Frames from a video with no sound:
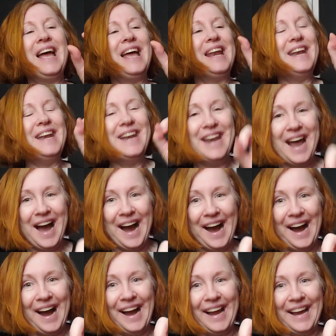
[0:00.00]

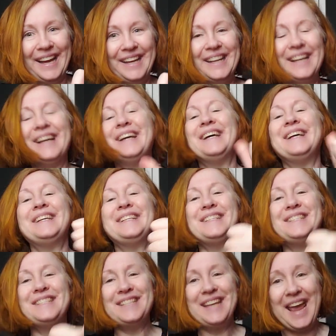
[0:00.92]
9,
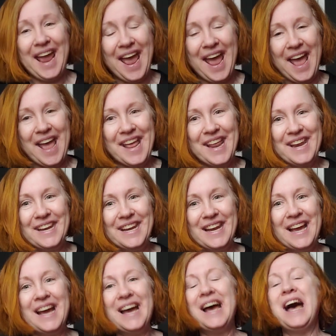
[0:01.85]

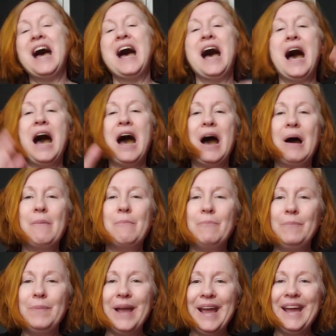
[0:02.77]
10, a
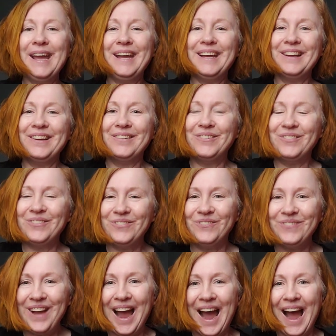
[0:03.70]
big
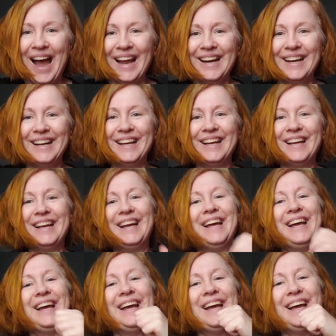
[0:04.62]
fat
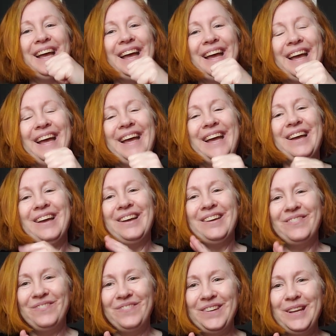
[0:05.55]

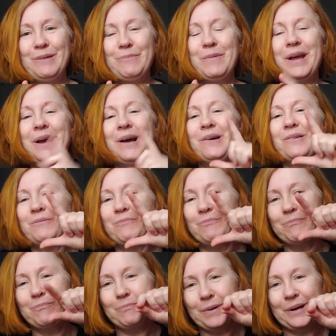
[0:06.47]
female
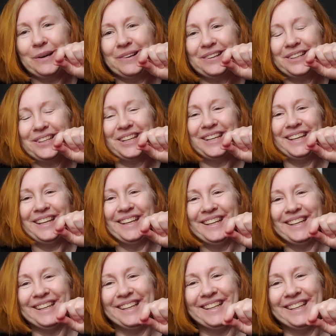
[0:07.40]
bird.
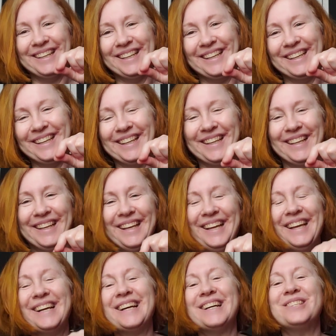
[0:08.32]

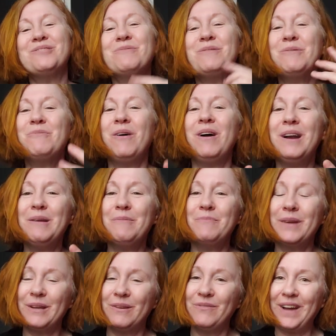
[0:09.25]
Because we want a
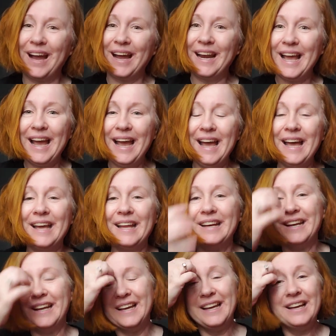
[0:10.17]
big fat
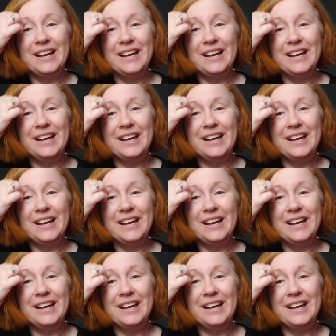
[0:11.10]
hen